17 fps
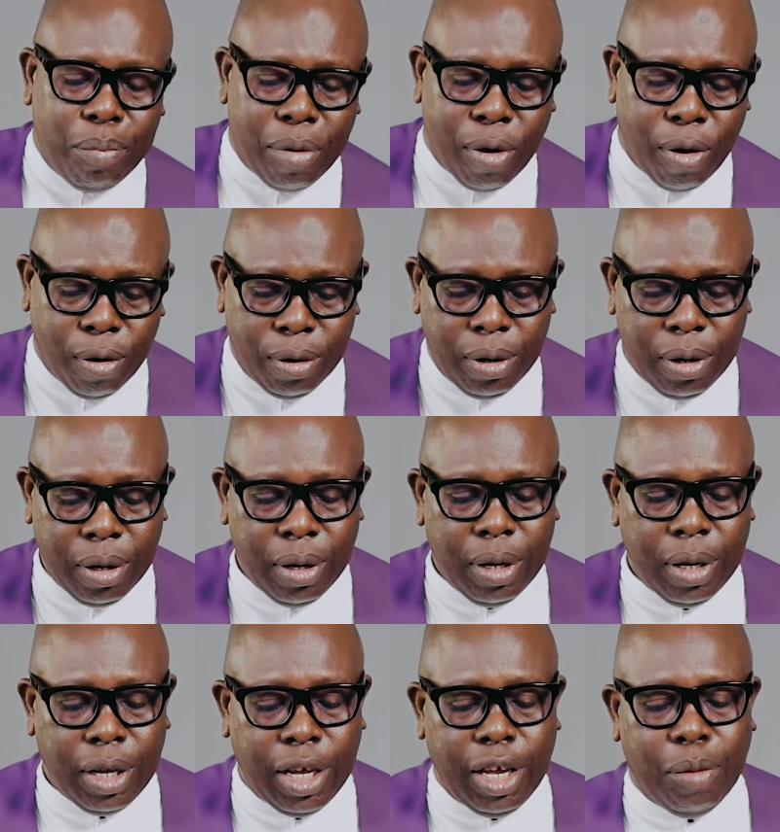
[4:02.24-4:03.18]
born
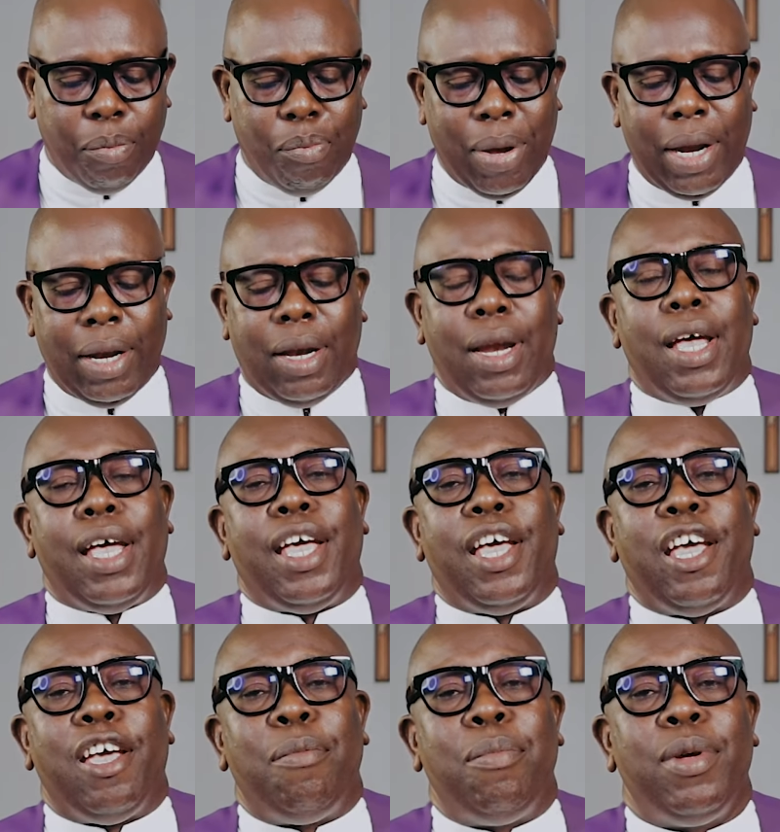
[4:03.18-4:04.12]
in
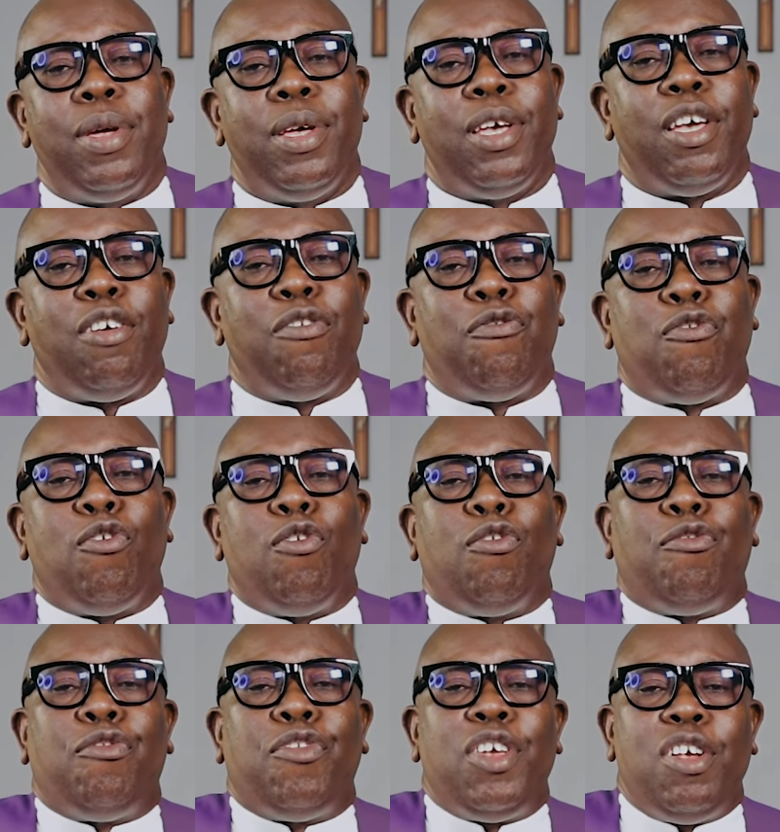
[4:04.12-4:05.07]
Bethlehem in
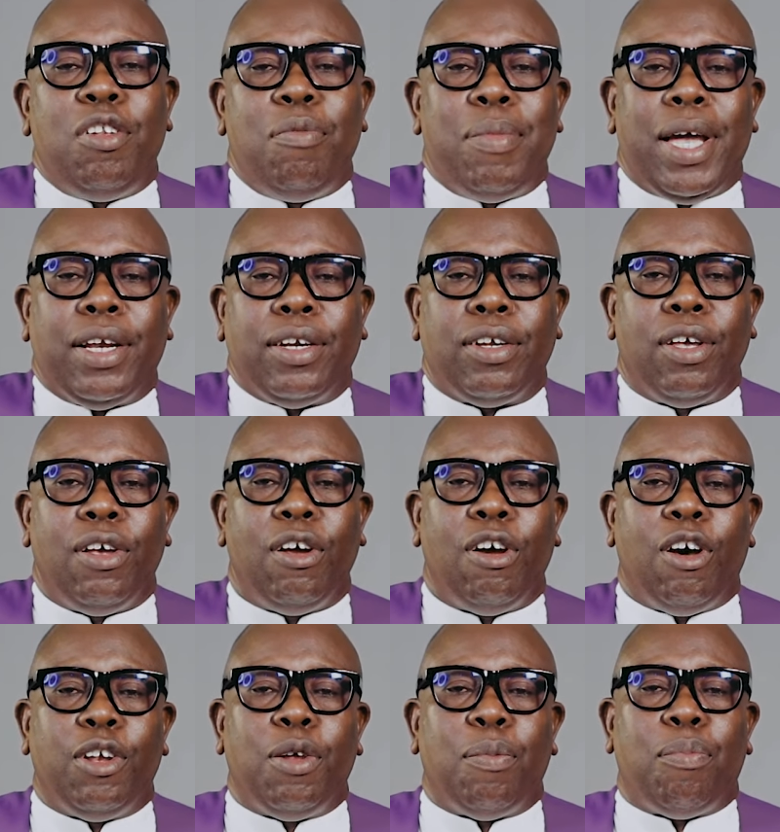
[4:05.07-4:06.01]
fulfillment
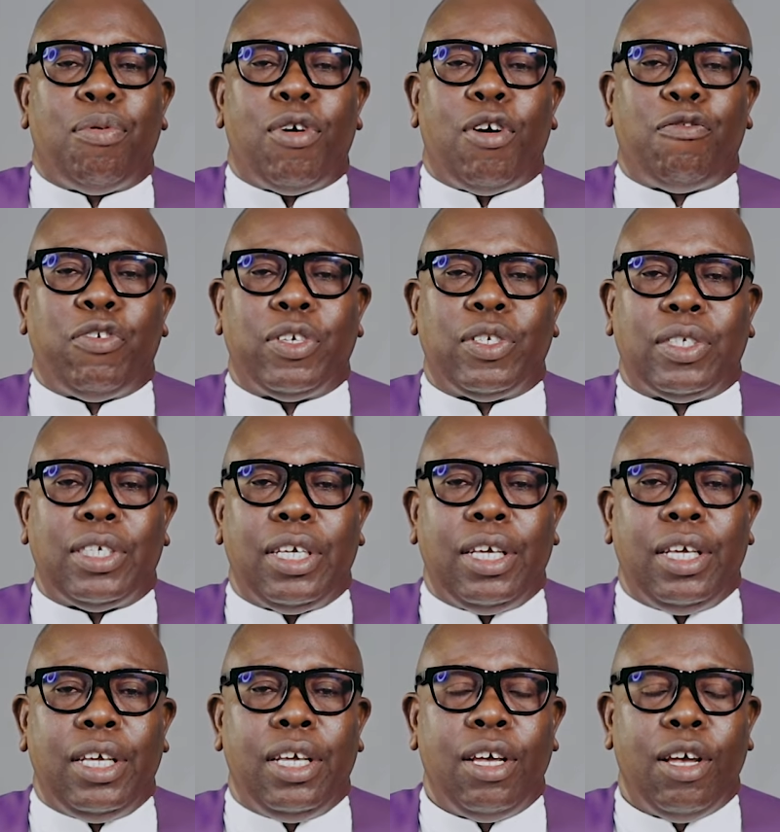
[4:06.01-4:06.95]
of the
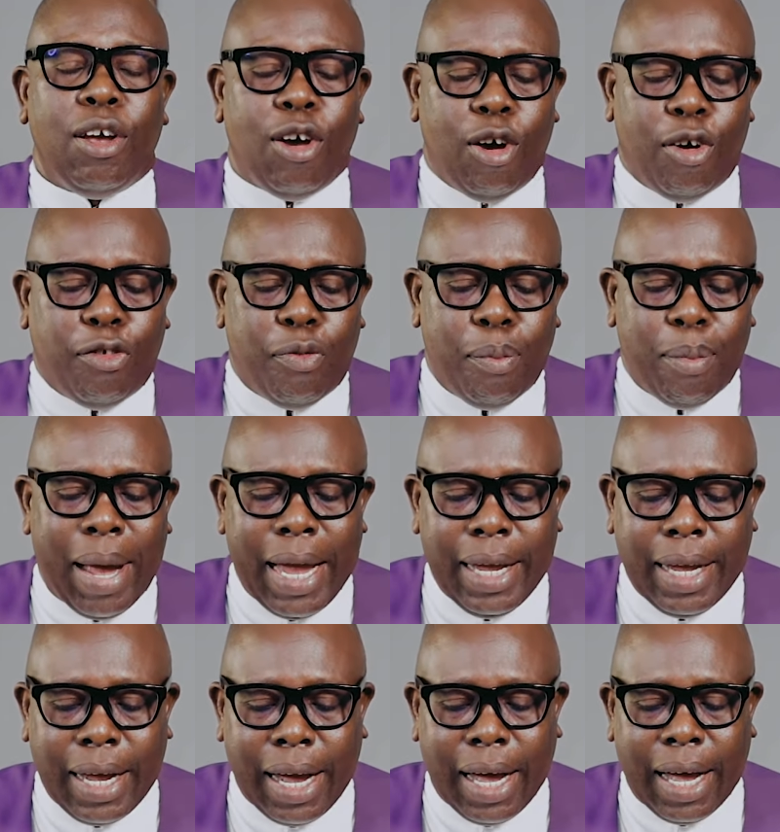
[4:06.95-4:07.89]
prophecy of
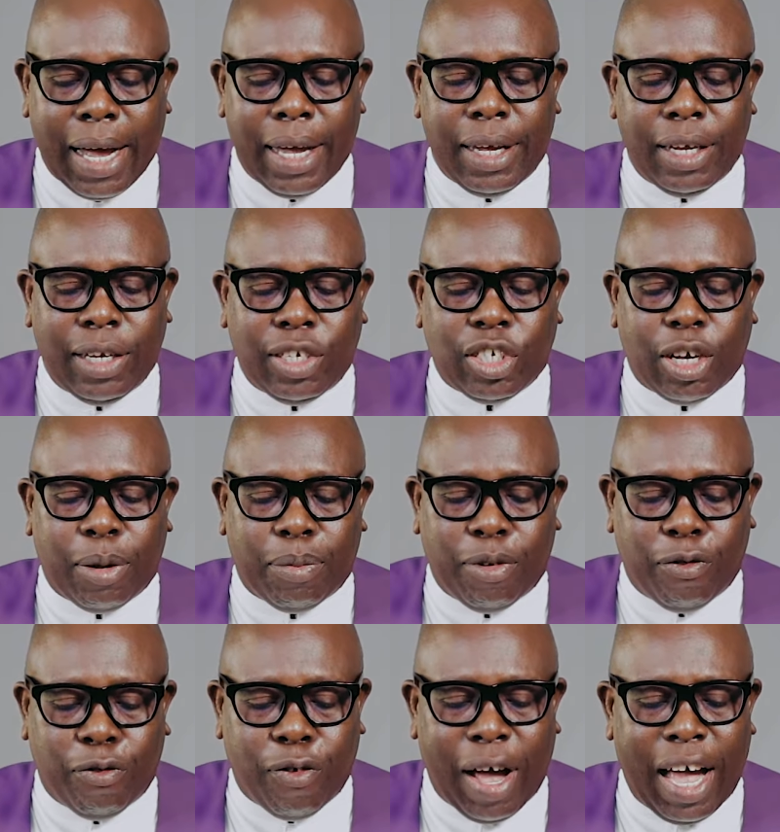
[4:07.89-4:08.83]
Micah in
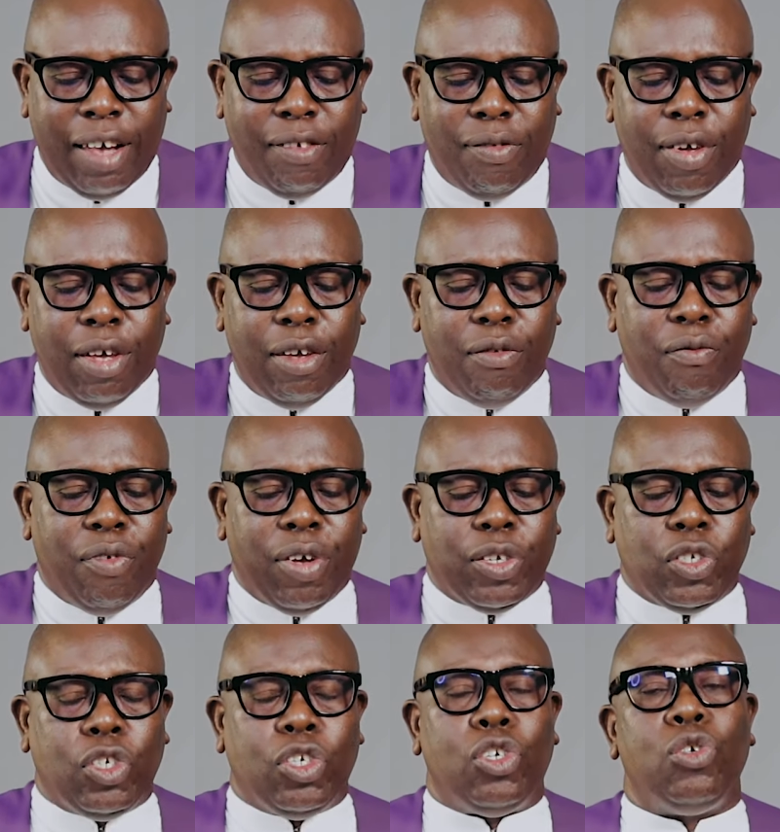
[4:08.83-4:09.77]
chapter 5,
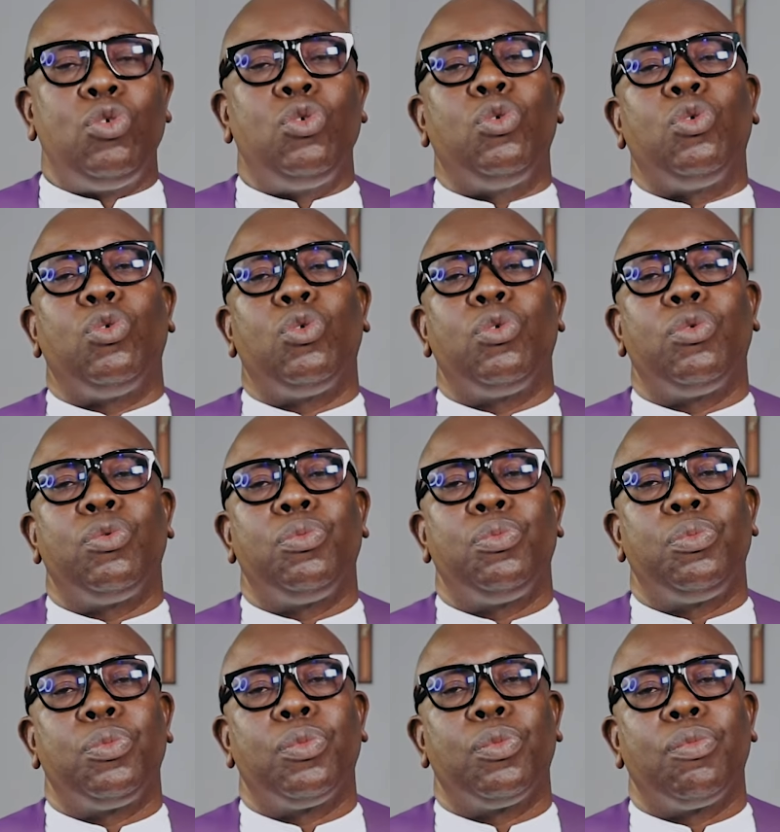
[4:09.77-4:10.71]
verse 2.
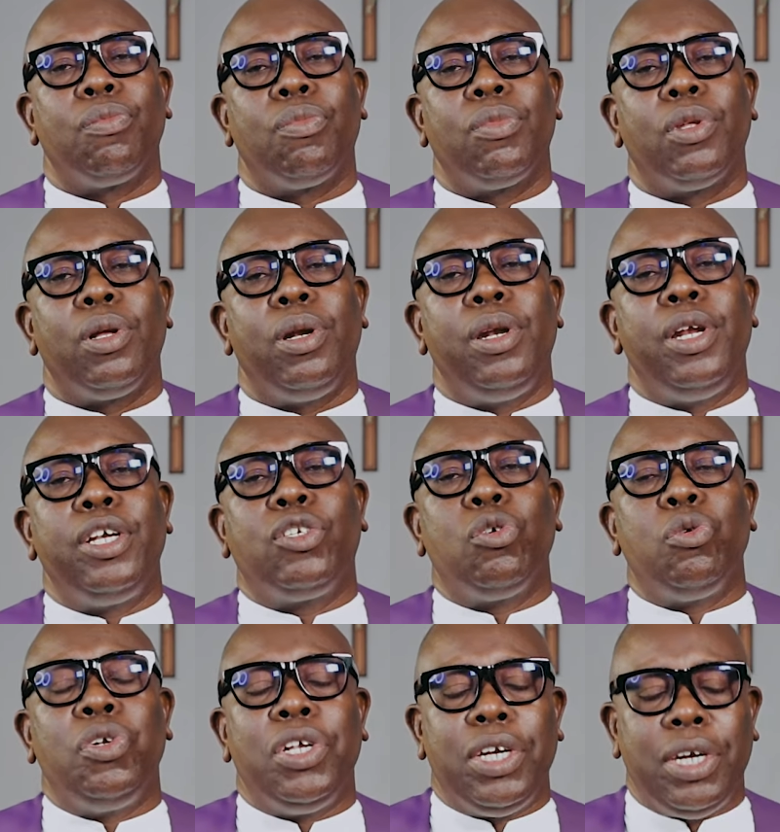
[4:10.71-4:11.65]

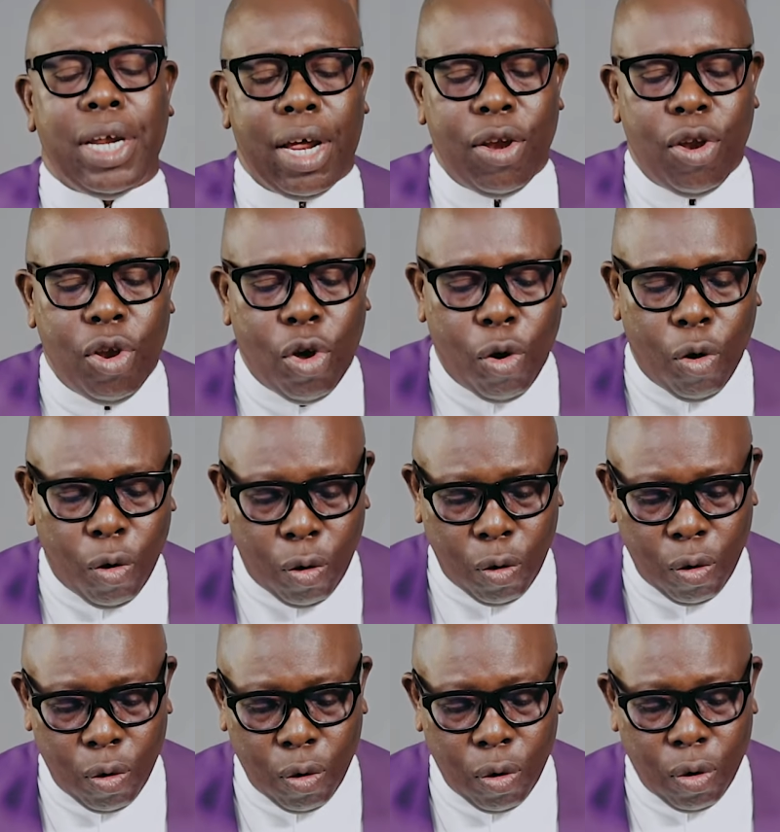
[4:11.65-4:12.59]
Little did they know